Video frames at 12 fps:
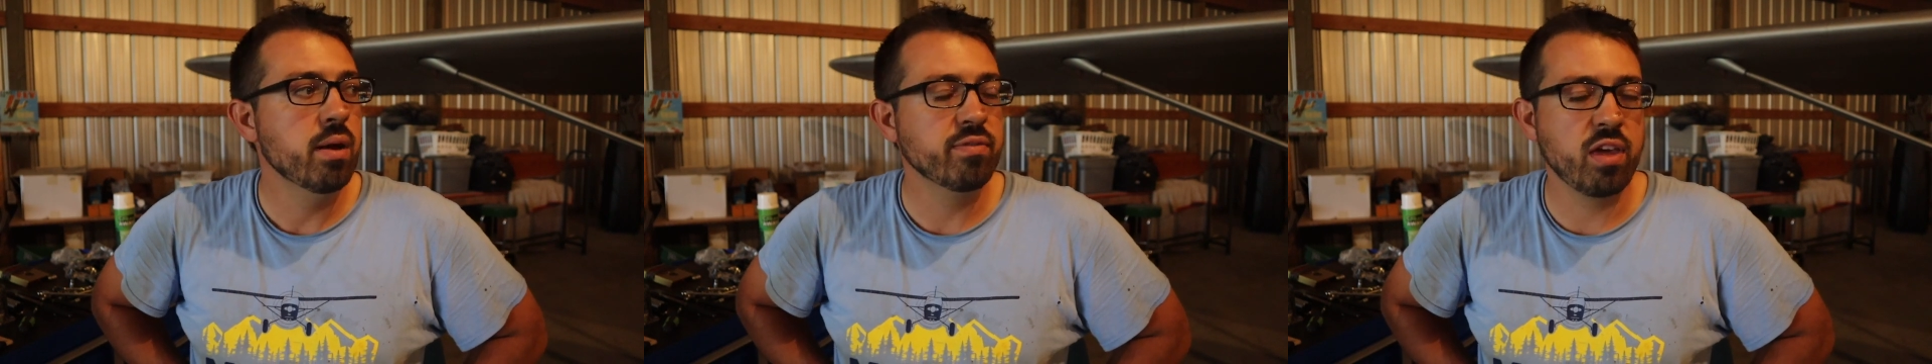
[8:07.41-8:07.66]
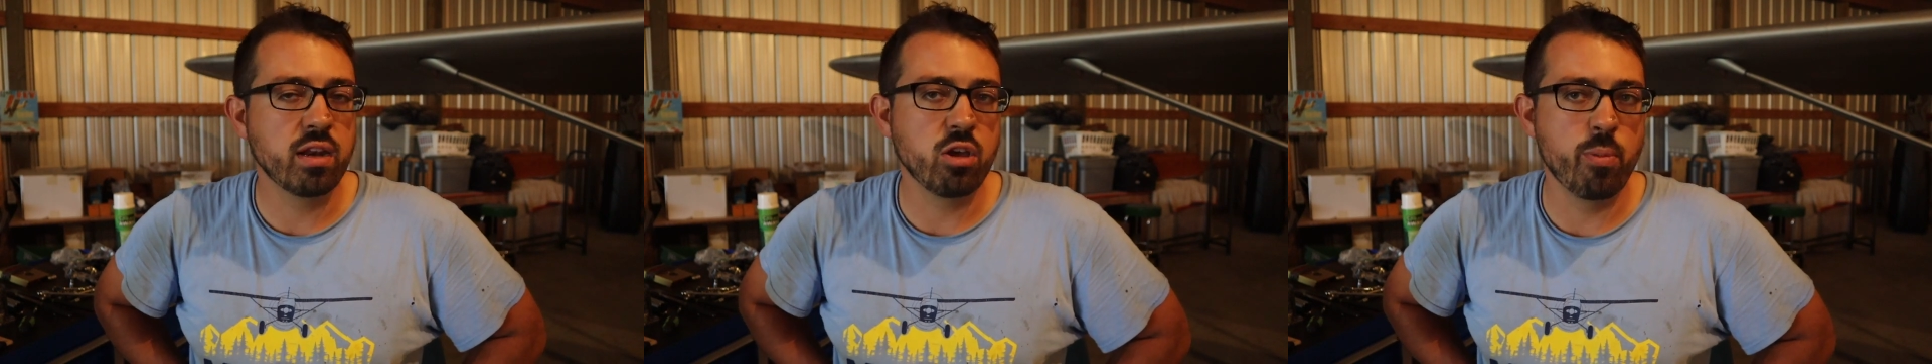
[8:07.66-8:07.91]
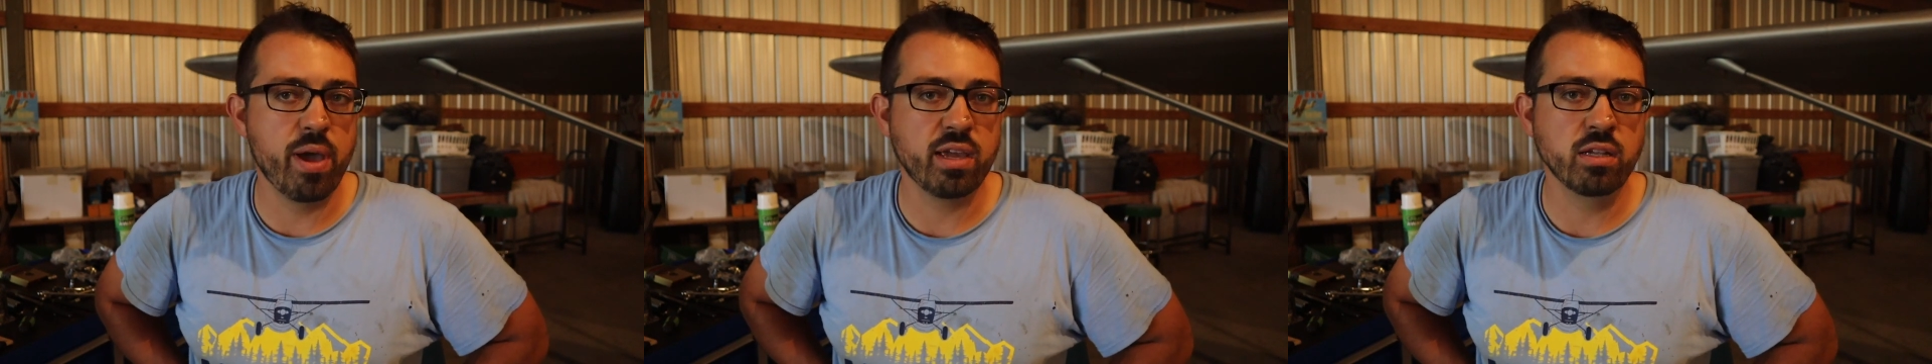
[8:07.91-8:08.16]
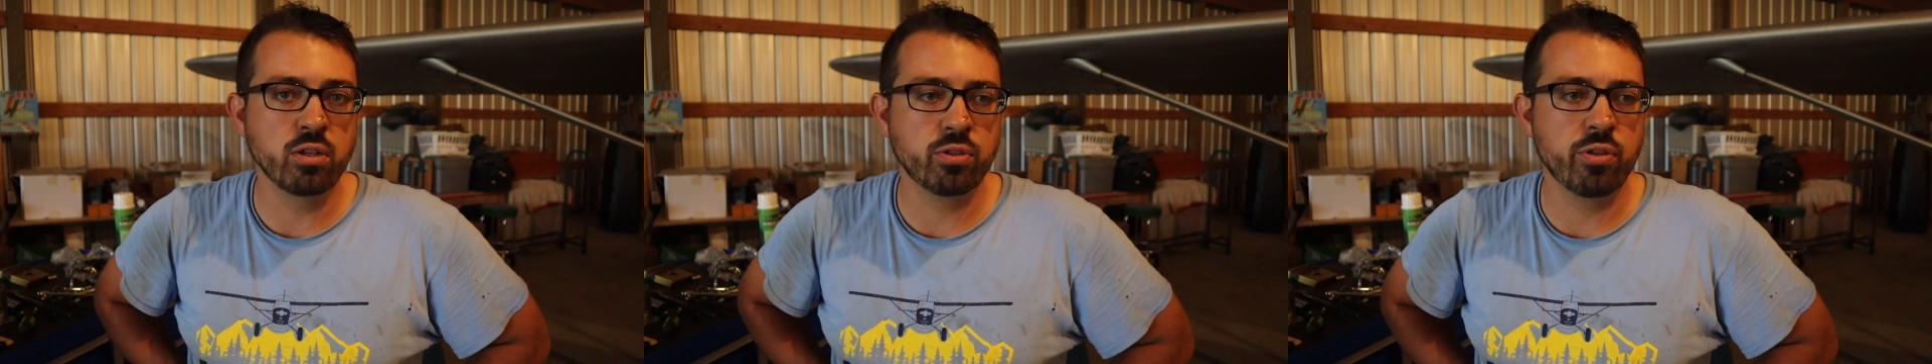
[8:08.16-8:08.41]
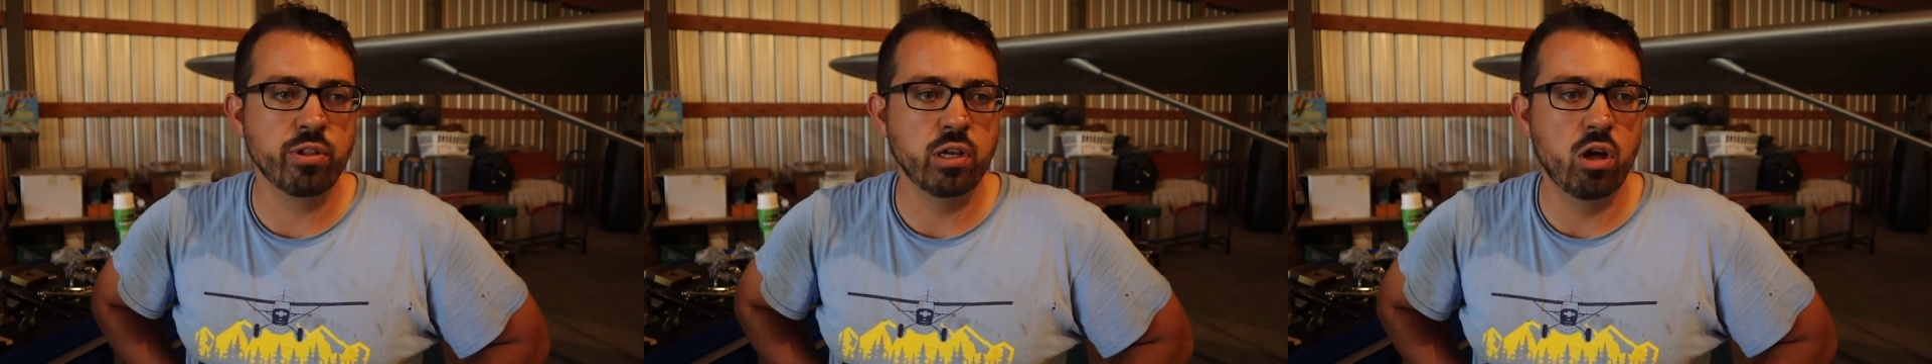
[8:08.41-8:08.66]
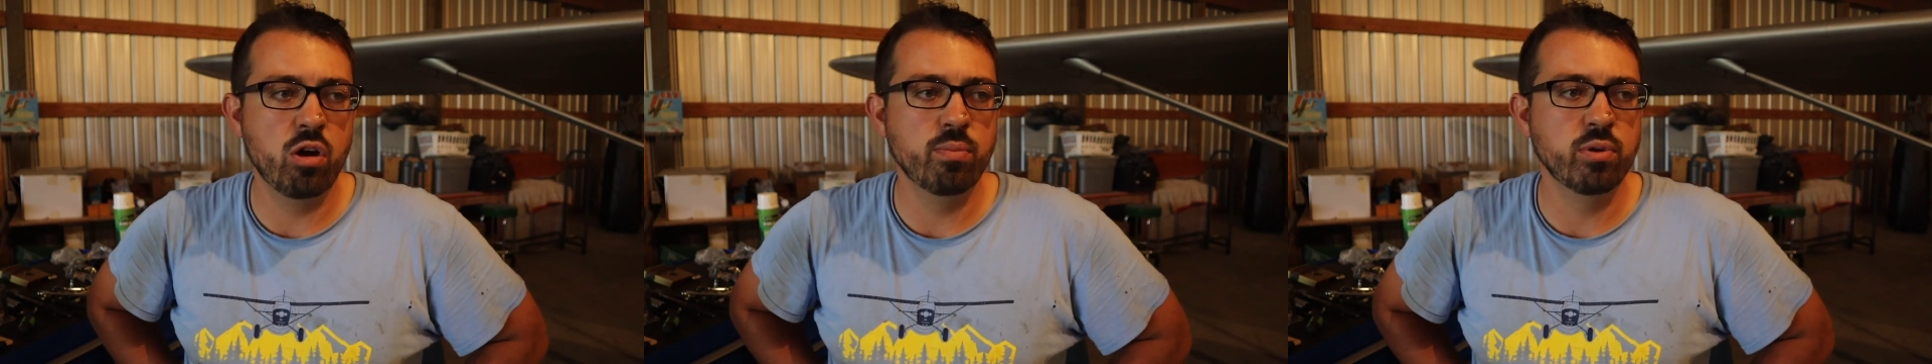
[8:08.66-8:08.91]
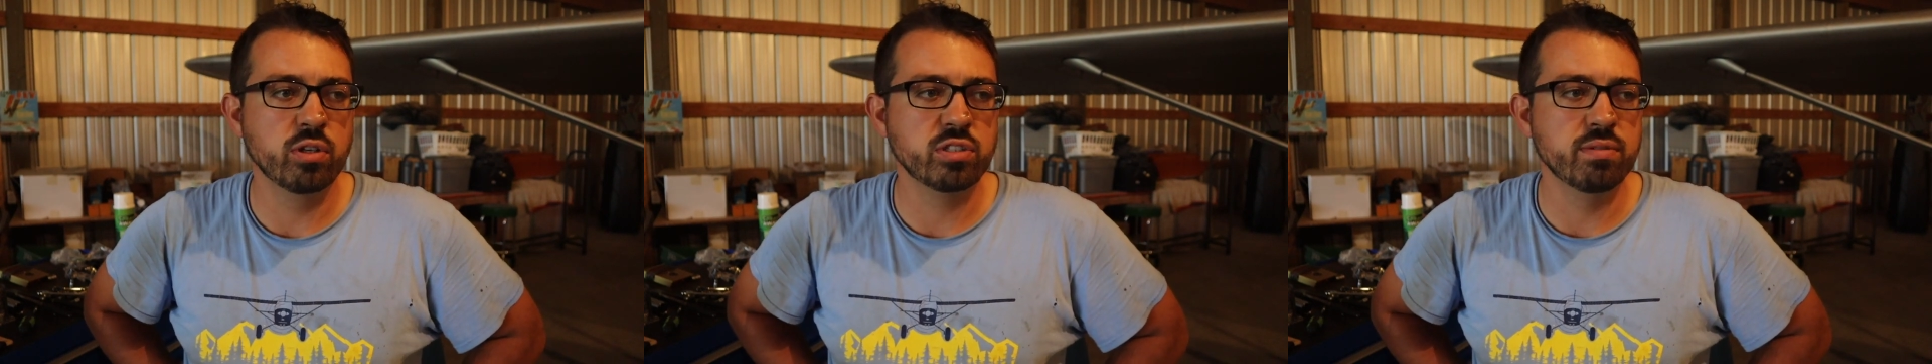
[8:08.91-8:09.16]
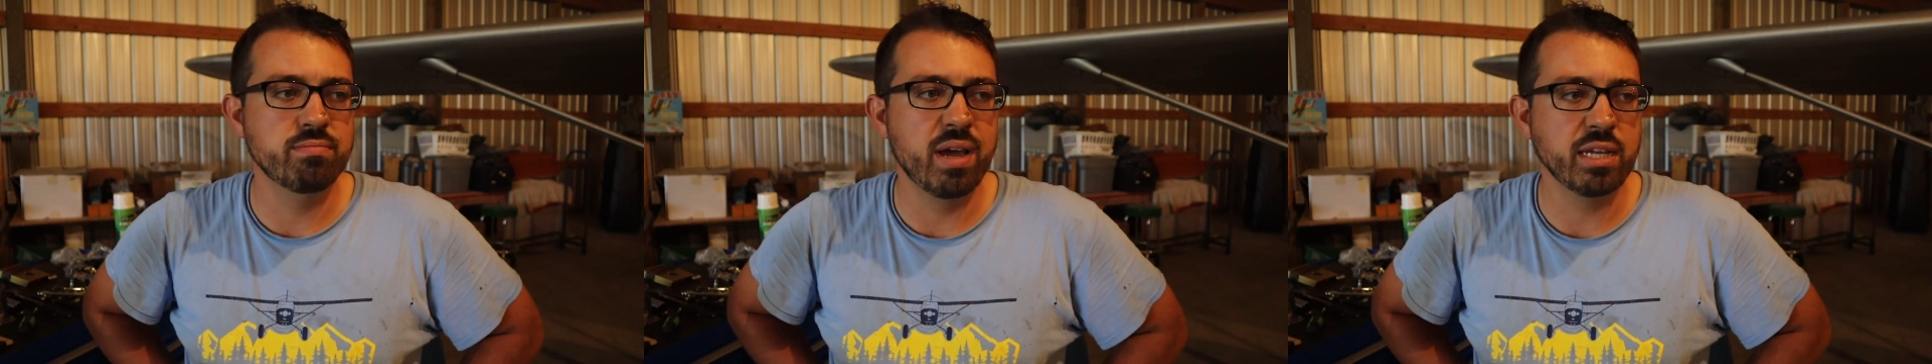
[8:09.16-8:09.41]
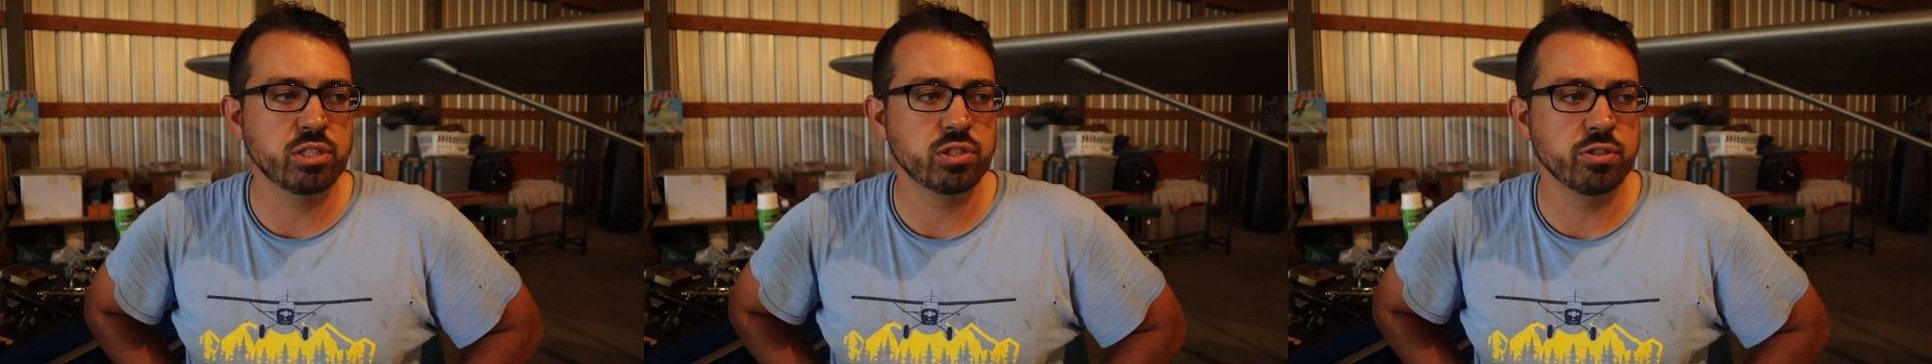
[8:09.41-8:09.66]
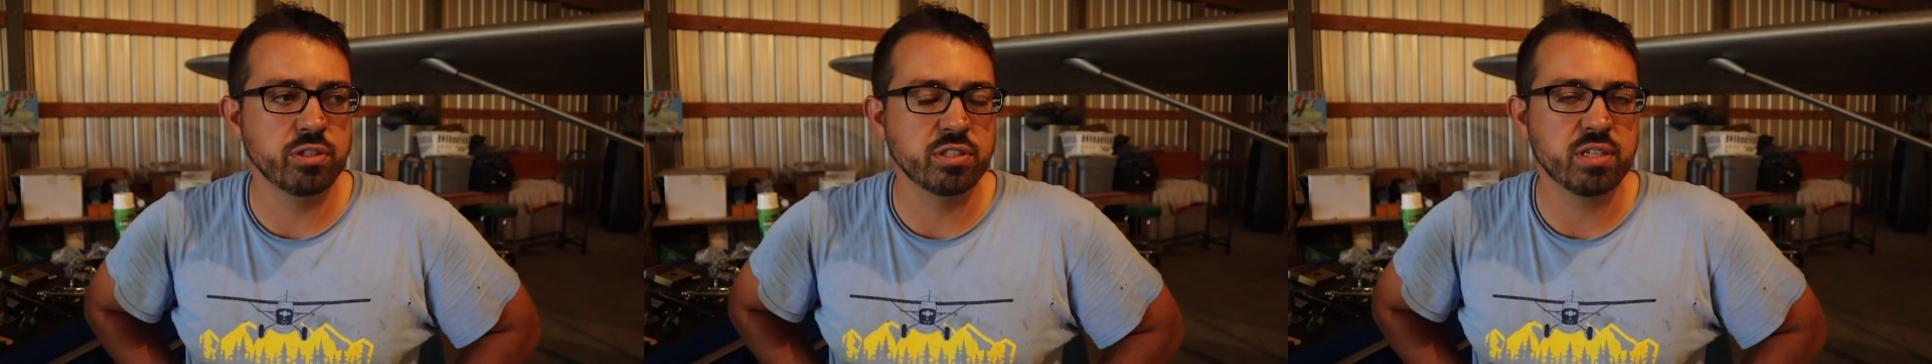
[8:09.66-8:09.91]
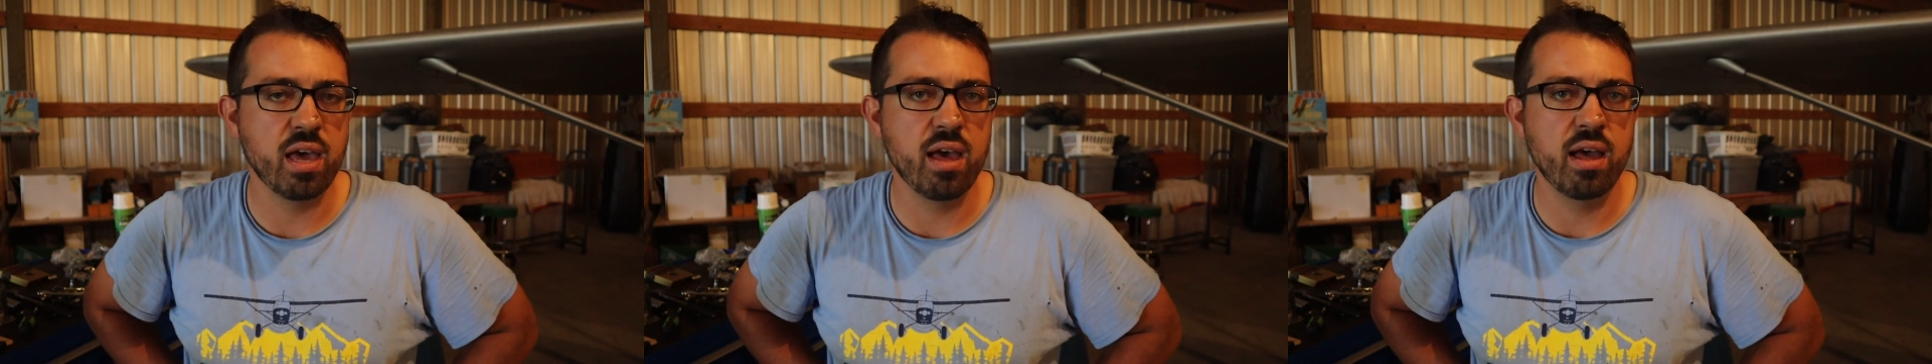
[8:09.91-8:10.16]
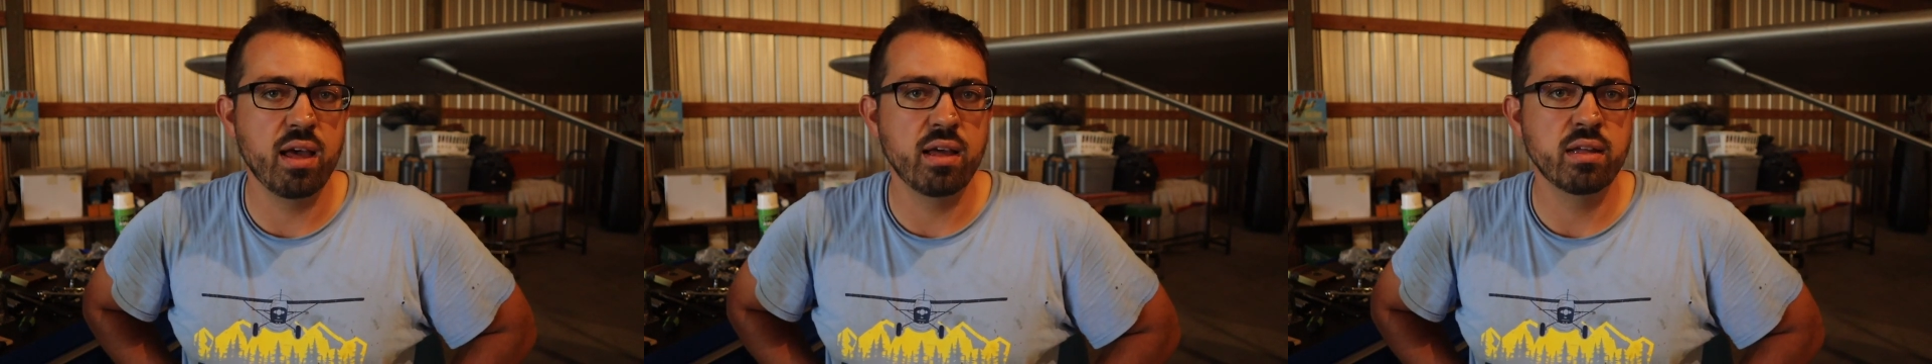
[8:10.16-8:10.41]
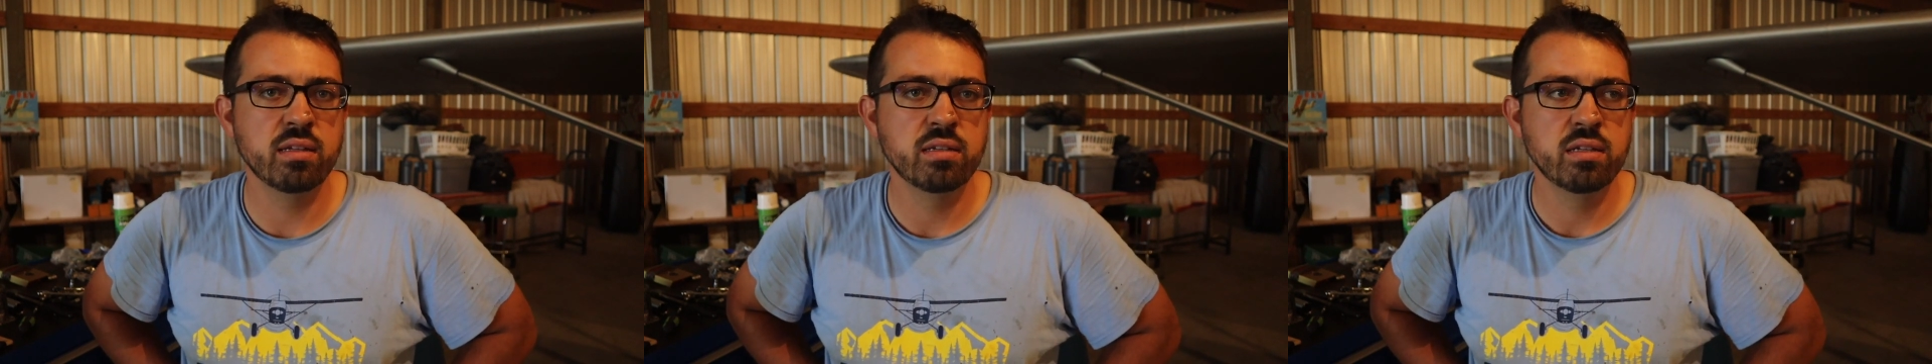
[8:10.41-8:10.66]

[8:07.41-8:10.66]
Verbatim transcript: Got to go back and look through the log books and make sure this guy